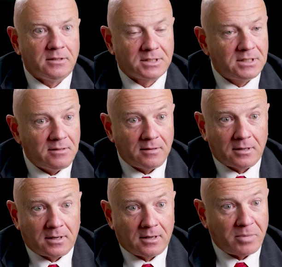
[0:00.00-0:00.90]
Sea
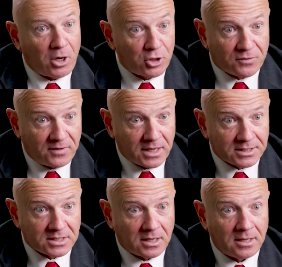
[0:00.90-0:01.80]
uh, Parish
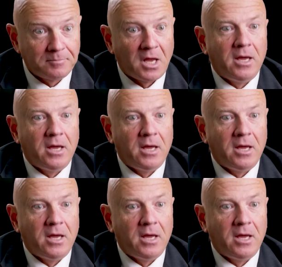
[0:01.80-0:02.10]
Fiesta.